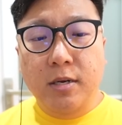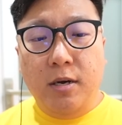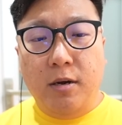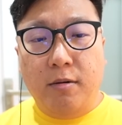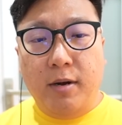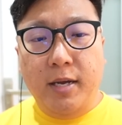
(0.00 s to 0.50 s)

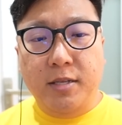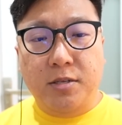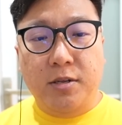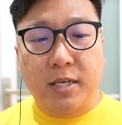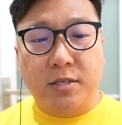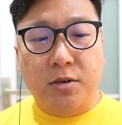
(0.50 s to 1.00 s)
Alright,
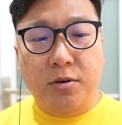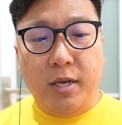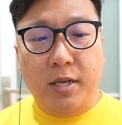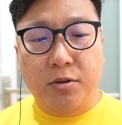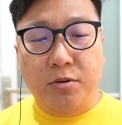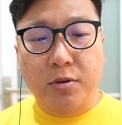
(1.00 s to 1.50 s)
so let's go
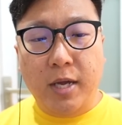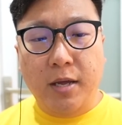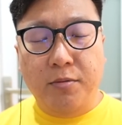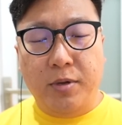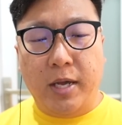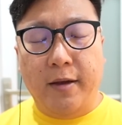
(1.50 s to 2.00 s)
ahead to do
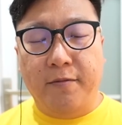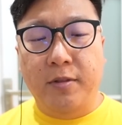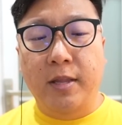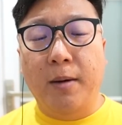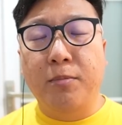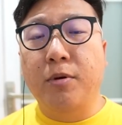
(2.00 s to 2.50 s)
that. We have
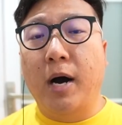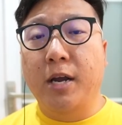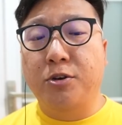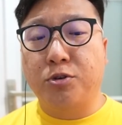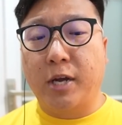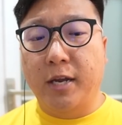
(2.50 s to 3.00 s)
double
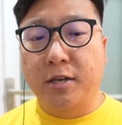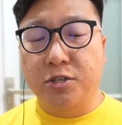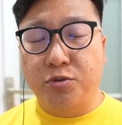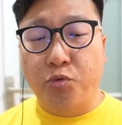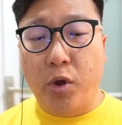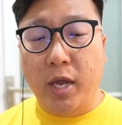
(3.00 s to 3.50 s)
Hydro
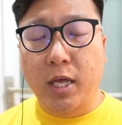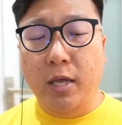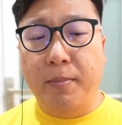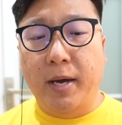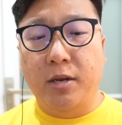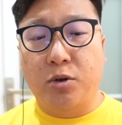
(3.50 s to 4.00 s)
Cannons ready,
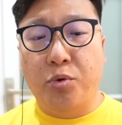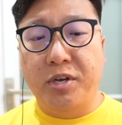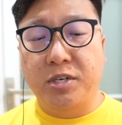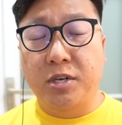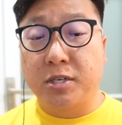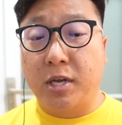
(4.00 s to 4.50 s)
but the
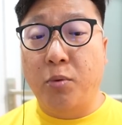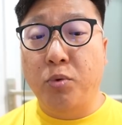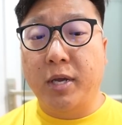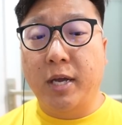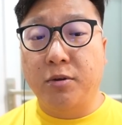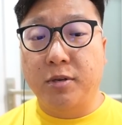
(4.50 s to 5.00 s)
question is, can we
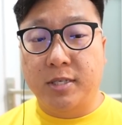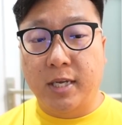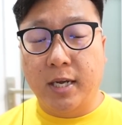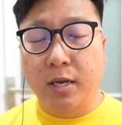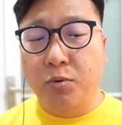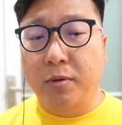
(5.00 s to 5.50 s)
get to the
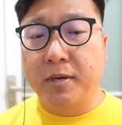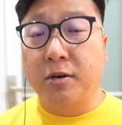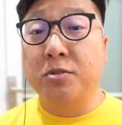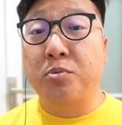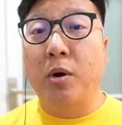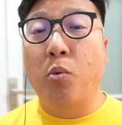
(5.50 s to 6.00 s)
second one,
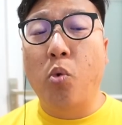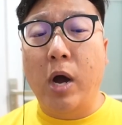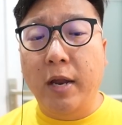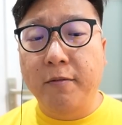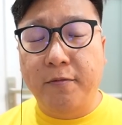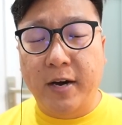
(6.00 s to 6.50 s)
because we are
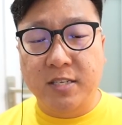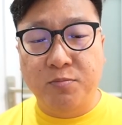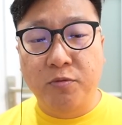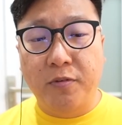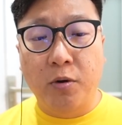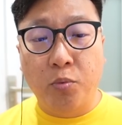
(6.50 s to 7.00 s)
one fast
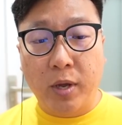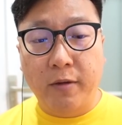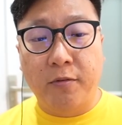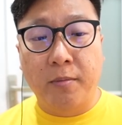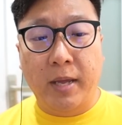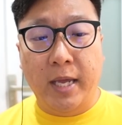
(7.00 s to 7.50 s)
move away
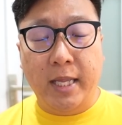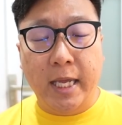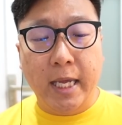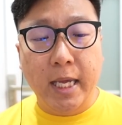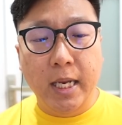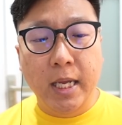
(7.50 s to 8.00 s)
from
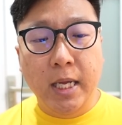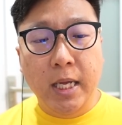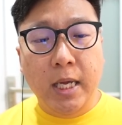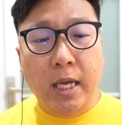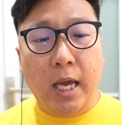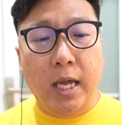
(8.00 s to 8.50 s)
hitting it?
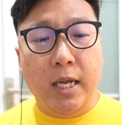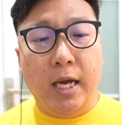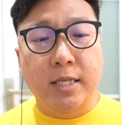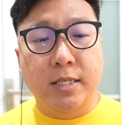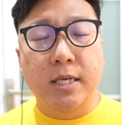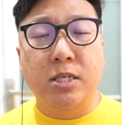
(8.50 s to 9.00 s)
And the
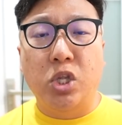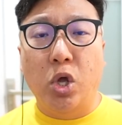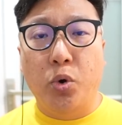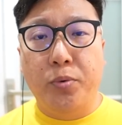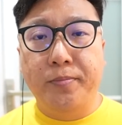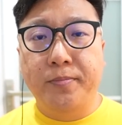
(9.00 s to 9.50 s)
answer is
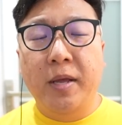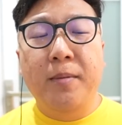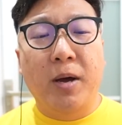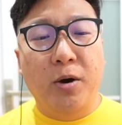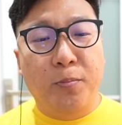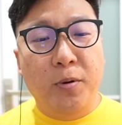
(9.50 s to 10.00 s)
no.
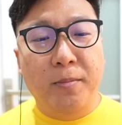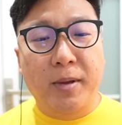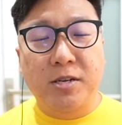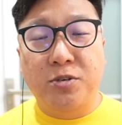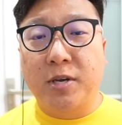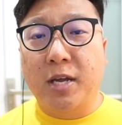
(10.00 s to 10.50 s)
My opponent
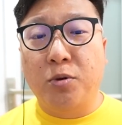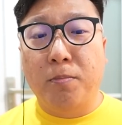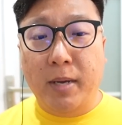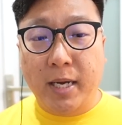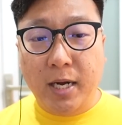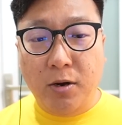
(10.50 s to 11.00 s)
managed to get to
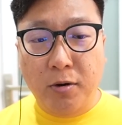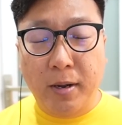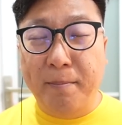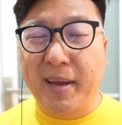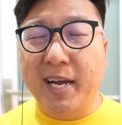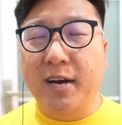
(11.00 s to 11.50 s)
Mega Horn,
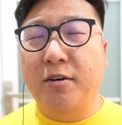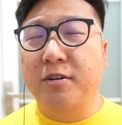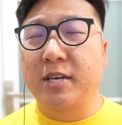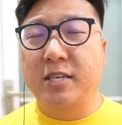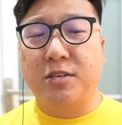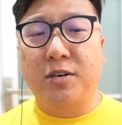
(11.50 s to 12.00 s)
and Mega
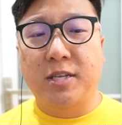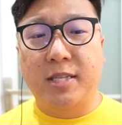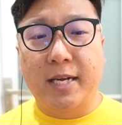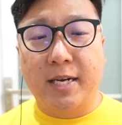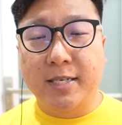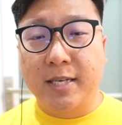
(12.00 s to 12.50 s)
Horn is going to
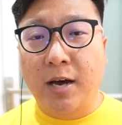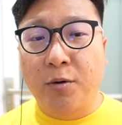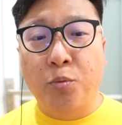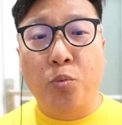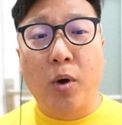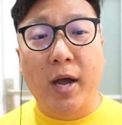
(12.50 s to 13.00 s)
take us
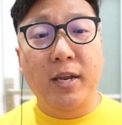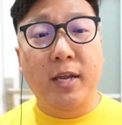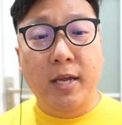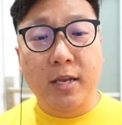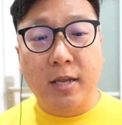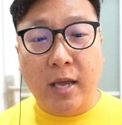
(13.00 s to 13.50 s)
out one
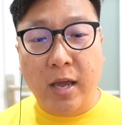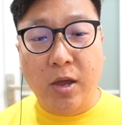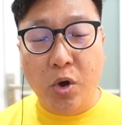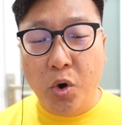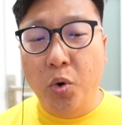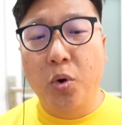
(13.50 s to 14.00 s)
hit
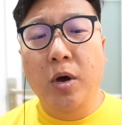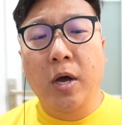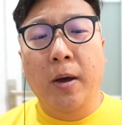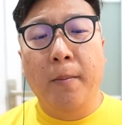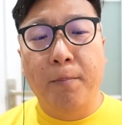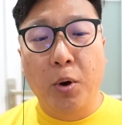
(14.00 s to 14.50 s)
KO.
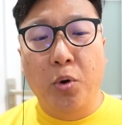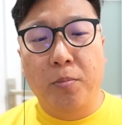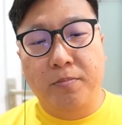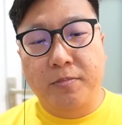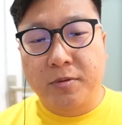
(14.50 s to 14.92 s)
Boom!